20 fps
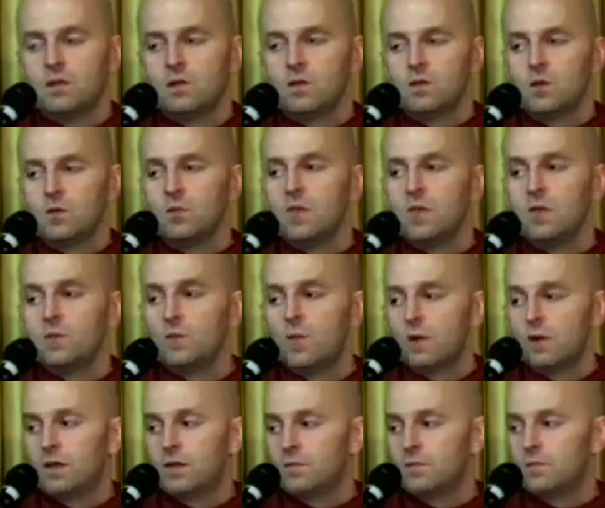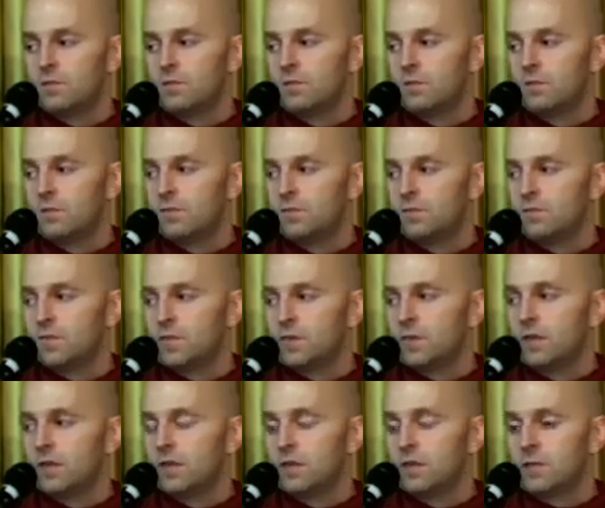So meanwhile, the
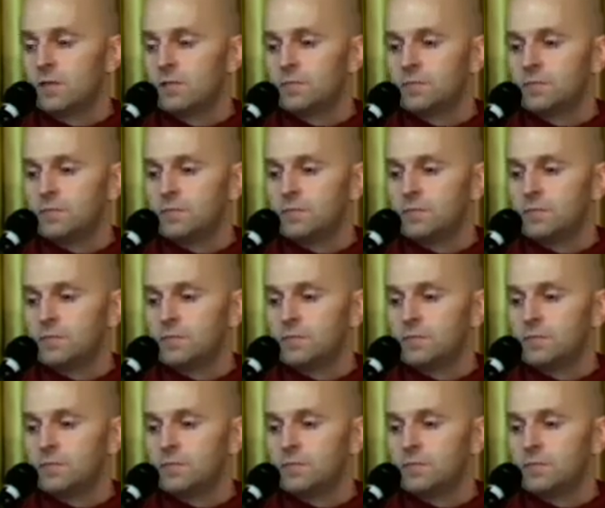king